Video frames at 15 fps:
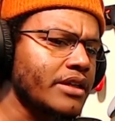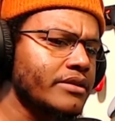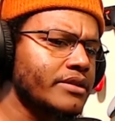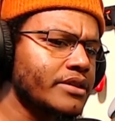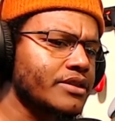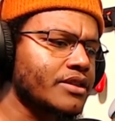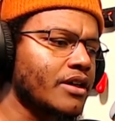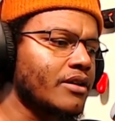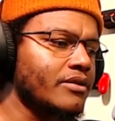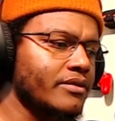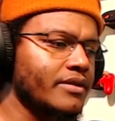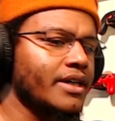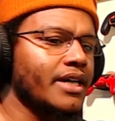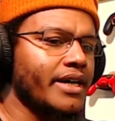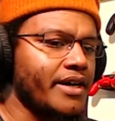So
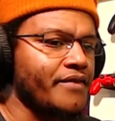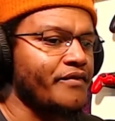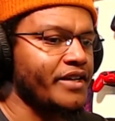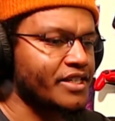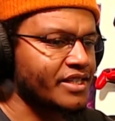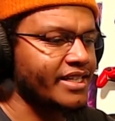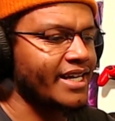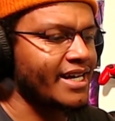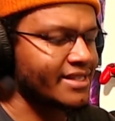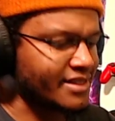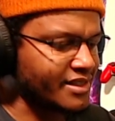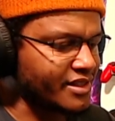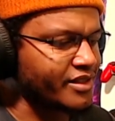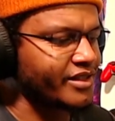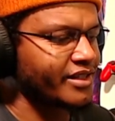eventually, as
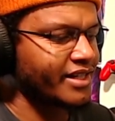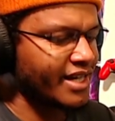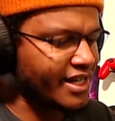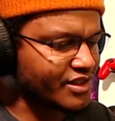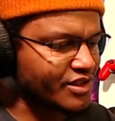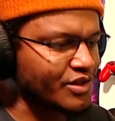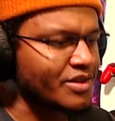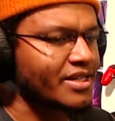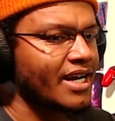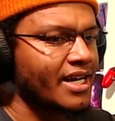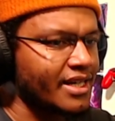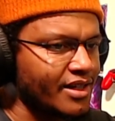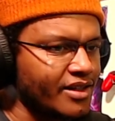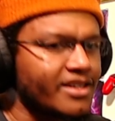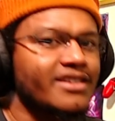the consoles kind
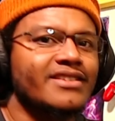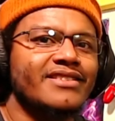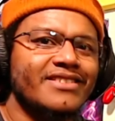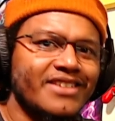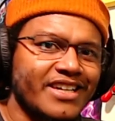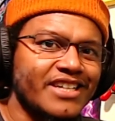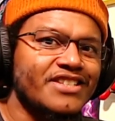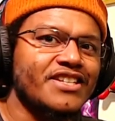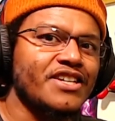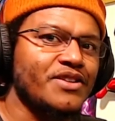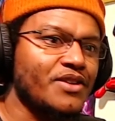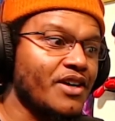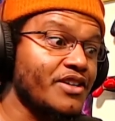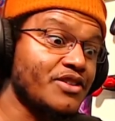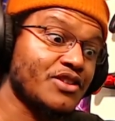of continued
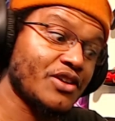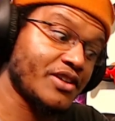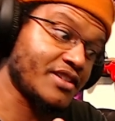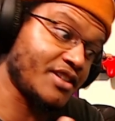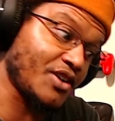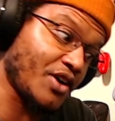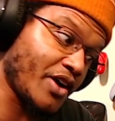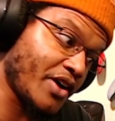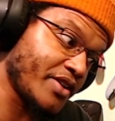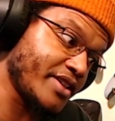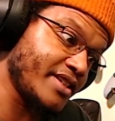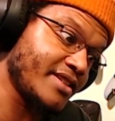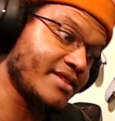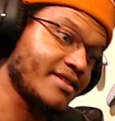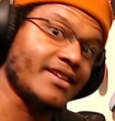on, you start to see all
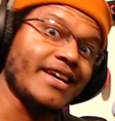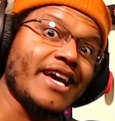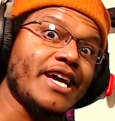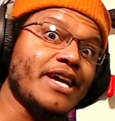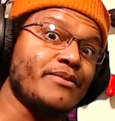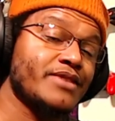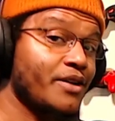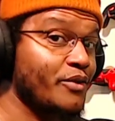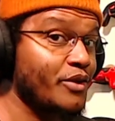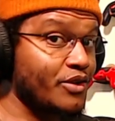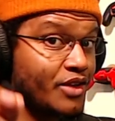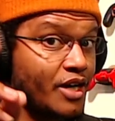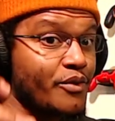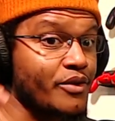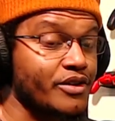these games that we
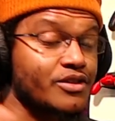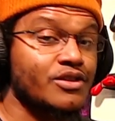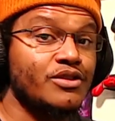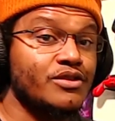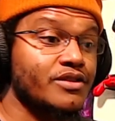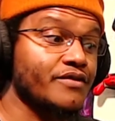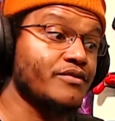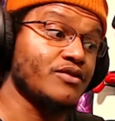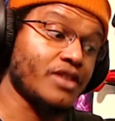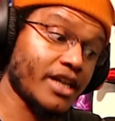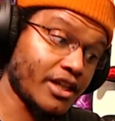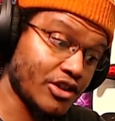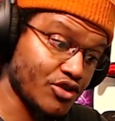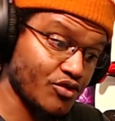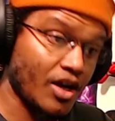thought were exclusive kind
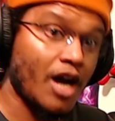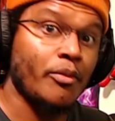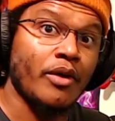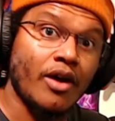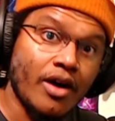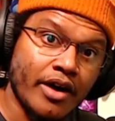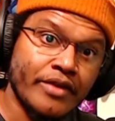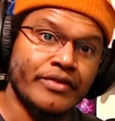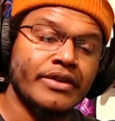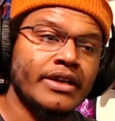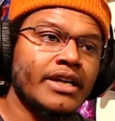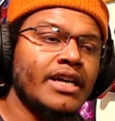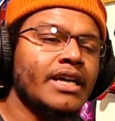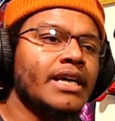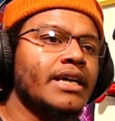of drop off,
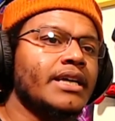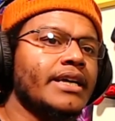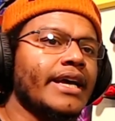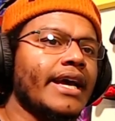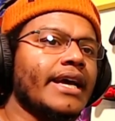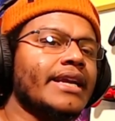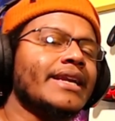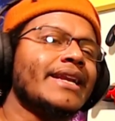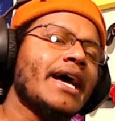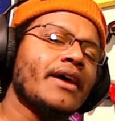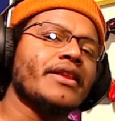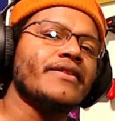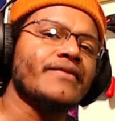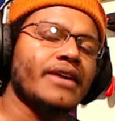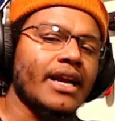and now
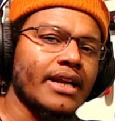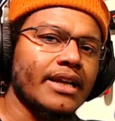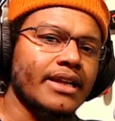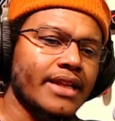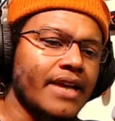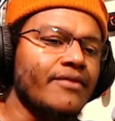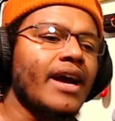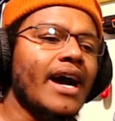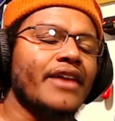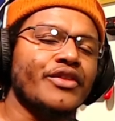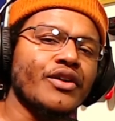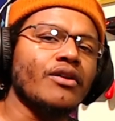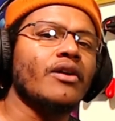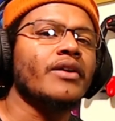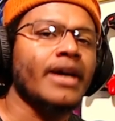they've got
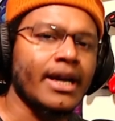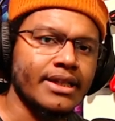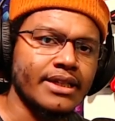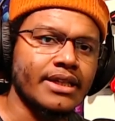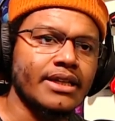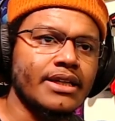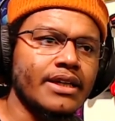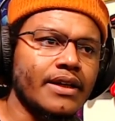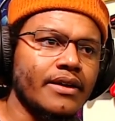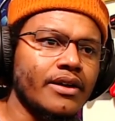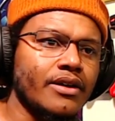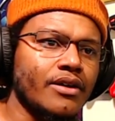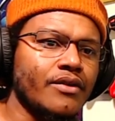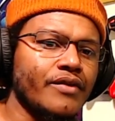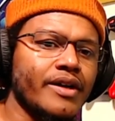their own identity, you
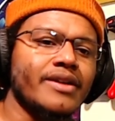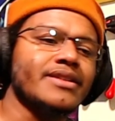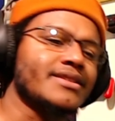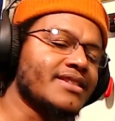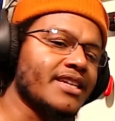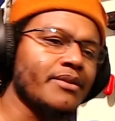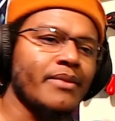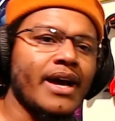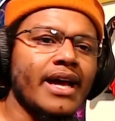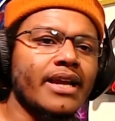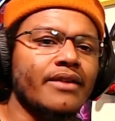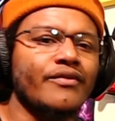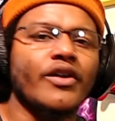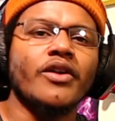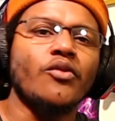know. very cinematic,
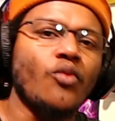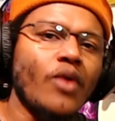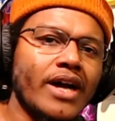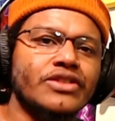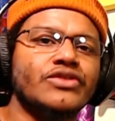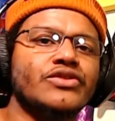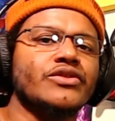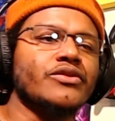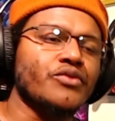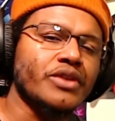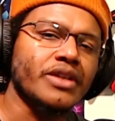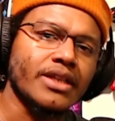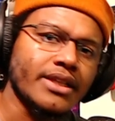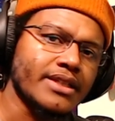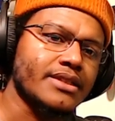very Western,
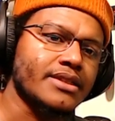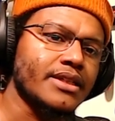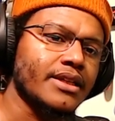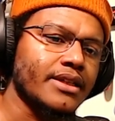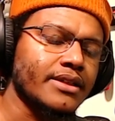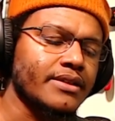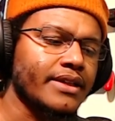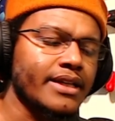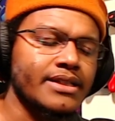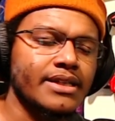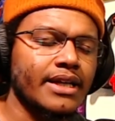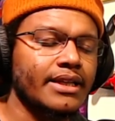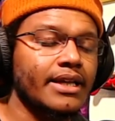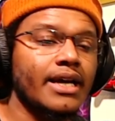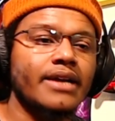realistic, and things
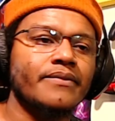like that,